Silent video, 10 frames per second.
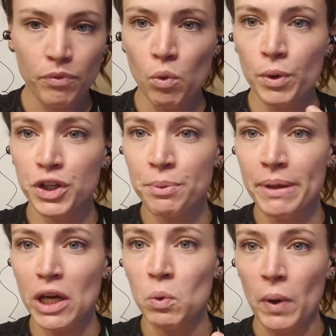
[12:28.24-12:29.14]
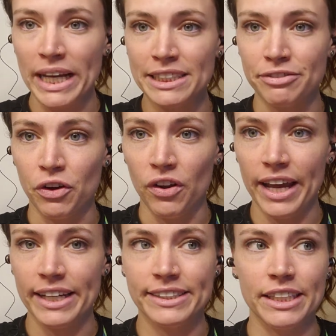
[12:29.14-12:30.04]
When you're being wasteful,
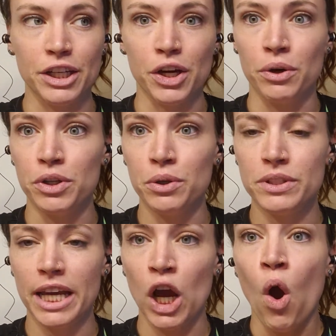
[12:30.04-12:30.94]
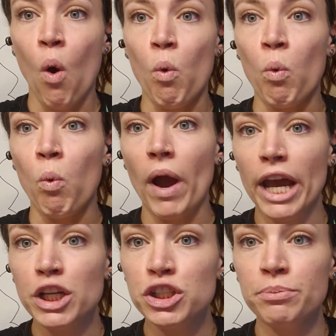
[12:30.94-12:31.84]
it's, using
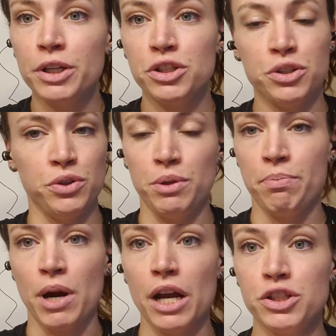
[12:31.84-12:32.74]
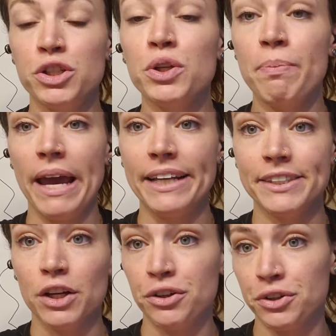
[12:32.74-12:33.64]
way too much toothpaste
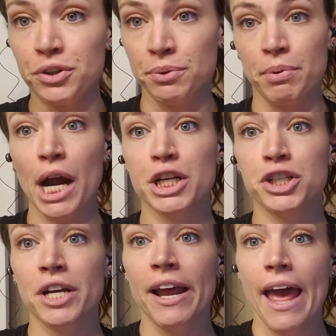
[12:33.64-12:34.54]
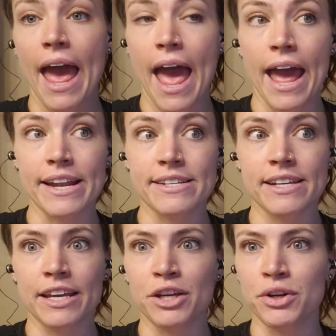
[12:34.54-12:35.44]
on your toothbrush, and,
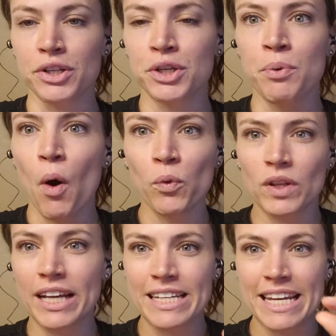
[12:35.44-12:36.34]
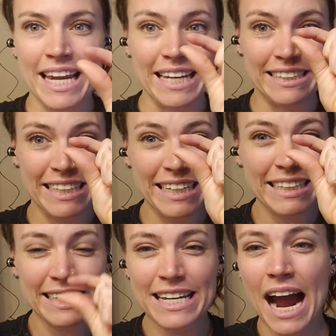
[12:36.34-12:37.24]
you only need a
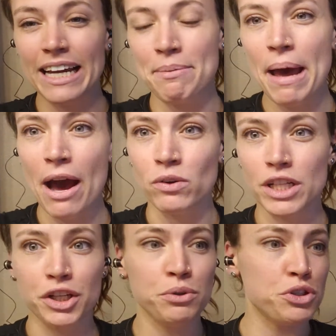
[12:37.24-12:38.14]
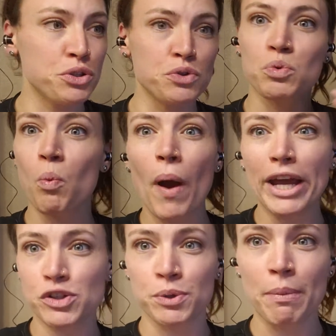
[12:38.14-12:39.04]
teeny tiny amount, and you just used
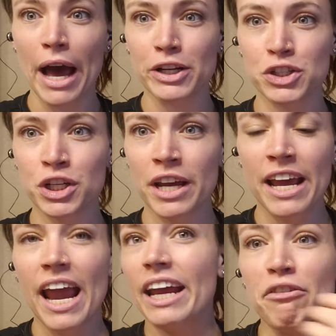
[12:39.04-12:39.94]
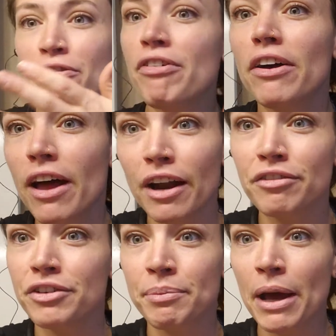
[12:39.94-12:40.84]
way too much, and it fell out
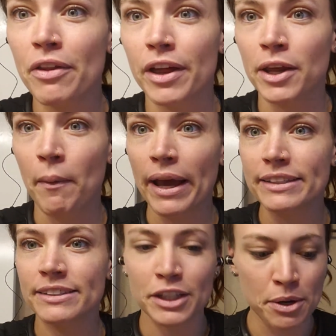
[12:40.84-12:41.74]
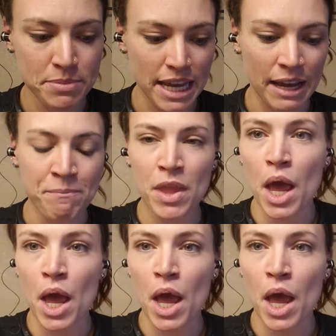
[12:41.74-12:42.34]
of your mouth anyways. You know what I'm saying?